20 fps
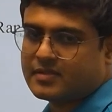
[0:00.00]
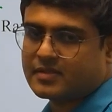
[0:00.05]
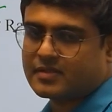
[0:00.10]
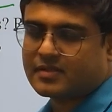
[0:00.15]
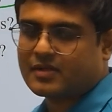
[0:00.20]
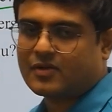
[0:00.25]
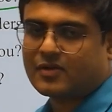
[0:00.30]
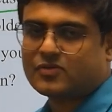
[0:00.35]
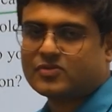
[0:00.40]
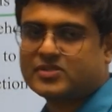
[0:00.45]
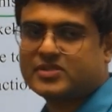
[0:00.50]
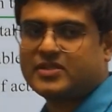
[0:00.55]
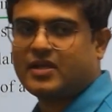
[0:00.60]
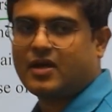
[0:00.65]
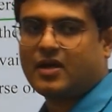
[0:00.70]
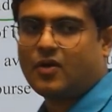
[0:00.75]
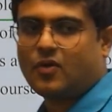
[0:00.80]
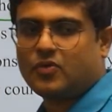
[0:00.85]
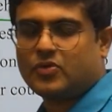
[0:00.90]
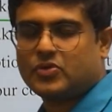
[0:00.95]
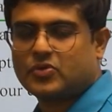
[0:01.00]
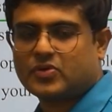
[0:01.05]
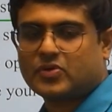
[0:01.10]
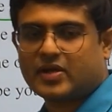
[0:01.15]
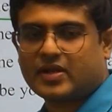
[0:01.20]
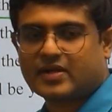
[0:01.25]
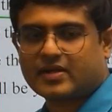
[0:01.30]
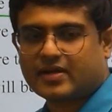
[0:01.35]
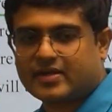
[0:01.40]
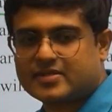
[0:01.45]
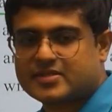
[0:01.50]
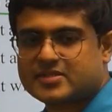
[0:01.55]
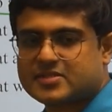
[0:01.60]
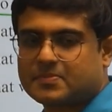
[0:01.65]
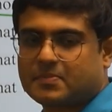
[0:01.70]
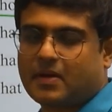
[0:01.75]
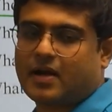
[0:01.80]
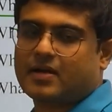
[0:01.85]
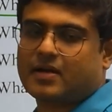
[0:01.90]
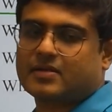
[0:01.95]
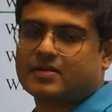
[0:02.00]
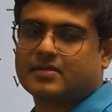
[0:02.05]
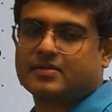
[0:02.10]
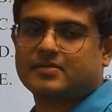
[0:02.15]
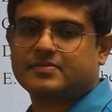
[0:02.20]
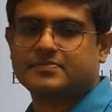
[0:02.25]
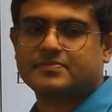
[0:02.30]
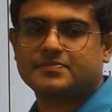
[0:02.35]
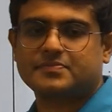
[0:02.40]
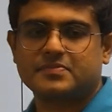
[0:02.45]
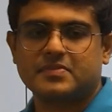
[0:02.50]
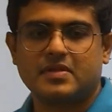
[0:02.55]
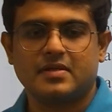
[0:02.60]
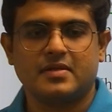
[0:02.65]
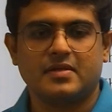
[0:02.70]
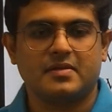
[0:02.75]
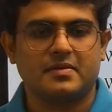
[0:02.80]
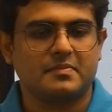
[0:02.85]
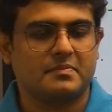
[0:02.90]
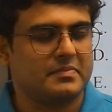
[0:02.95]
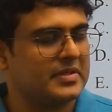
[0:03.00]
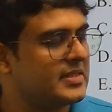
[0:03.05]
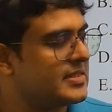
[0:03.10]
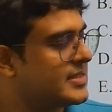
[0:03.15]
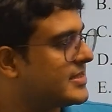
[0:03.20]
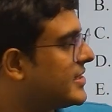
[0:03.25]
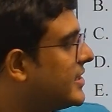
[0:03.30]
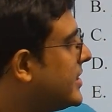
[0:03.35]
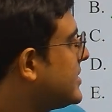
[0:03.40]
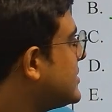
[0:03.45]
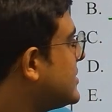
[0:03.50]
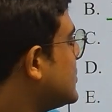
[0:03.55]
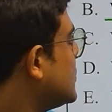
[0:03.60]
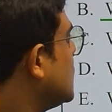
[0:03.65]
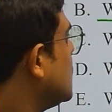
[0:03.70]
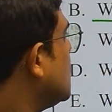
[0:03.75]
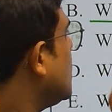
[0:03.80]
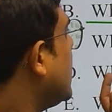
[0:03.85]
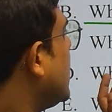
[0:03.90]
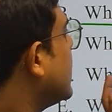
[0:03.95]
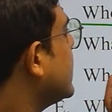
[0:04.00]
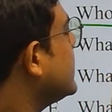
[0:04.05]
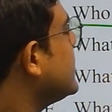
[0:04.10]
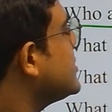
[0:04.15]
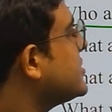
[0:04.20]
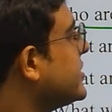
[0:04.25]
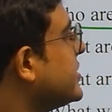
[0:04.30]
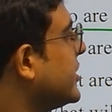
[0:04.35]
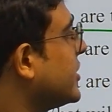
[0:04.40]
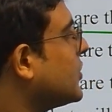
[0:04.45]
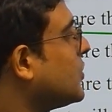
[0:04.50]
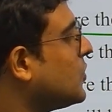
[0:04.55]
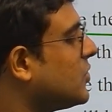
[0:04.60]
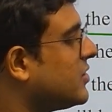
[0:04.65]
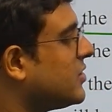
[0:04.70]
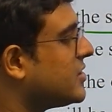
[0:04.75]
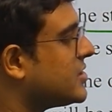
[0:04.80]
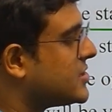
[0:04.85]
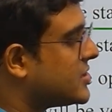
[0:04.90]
Now see how you can write smart. B says, who are the stakeholders